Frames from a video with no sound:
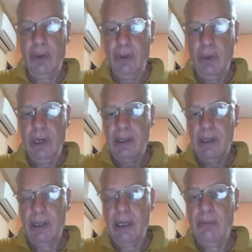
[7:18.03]

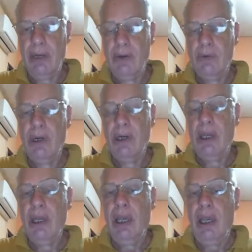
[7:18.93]
twice n minus 1,
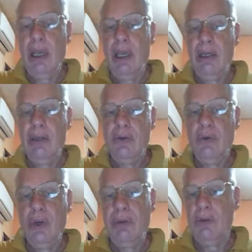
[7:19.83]

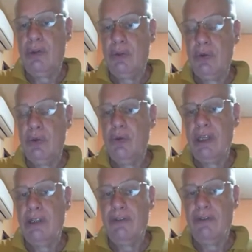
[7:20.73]
2n minus 2 do not
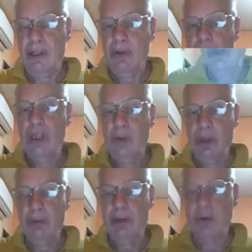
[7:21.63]
suffice. Usually 2n
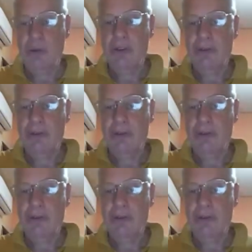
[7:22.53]
minus 2 suffice